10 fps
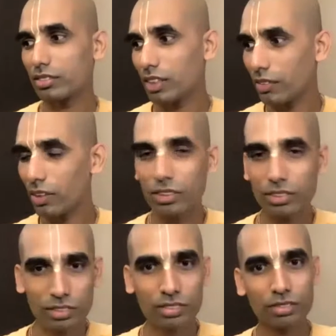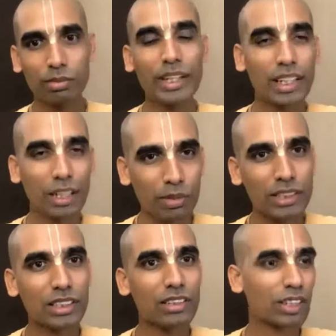I want to maintain
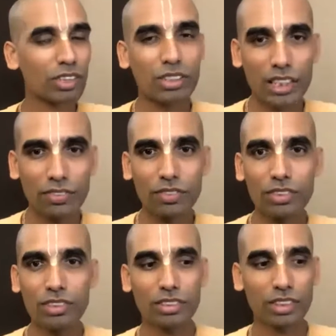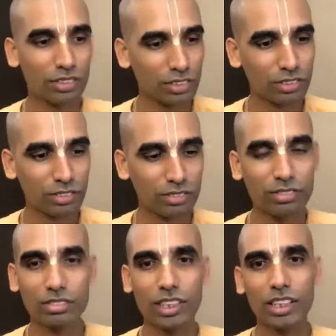myself. I want to eat food. I want
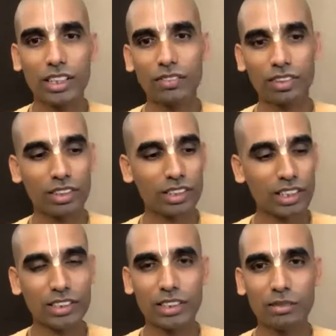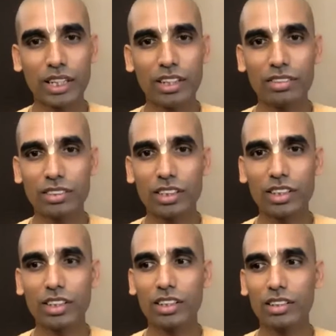to take care of all the things in my house.
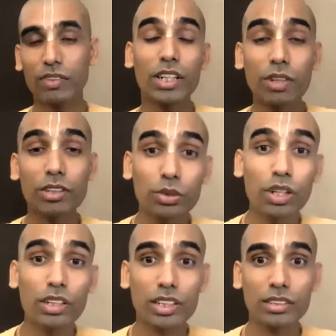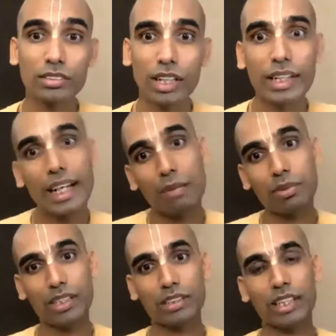Why do you want to do all that? I get
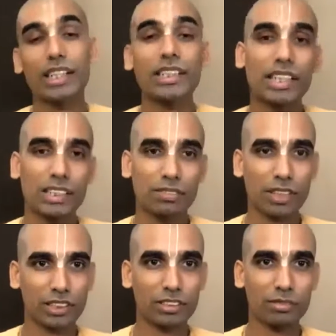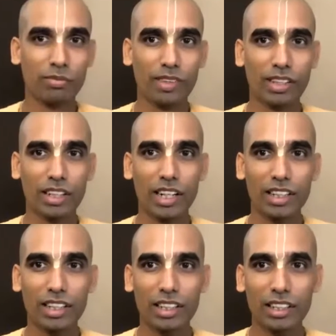happiness. I get satisfaction.
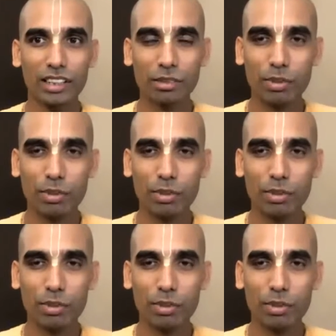Right? So